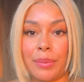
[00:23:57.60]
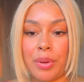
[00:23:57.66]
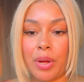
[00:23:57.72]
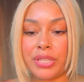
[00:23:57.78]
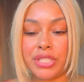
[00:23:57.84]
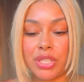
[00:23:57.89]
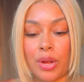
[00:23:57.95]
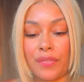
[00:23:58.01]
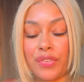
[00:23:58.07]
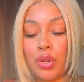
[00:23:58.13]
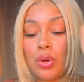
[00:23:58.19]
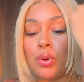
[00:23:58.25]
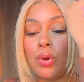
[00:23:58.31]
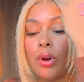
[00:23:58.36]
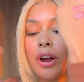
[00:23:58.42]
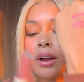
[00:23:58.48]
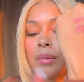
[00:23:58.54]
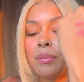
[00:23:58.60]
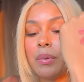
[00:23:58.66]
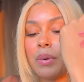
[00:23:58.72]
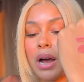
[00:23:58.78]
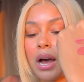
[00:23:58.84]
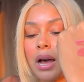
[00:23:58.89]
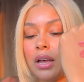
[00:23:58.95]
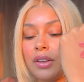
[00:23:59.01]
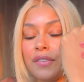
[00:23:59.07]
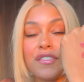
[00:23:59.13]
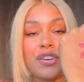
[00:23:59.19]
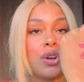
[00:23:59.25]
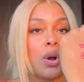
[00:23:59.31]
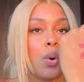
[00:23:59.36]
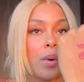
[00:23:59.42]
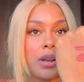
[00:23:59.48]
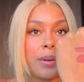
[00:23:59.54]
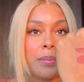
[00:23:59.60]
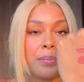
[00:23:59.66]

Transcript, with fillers: both. So if you are, uh, if you don't want a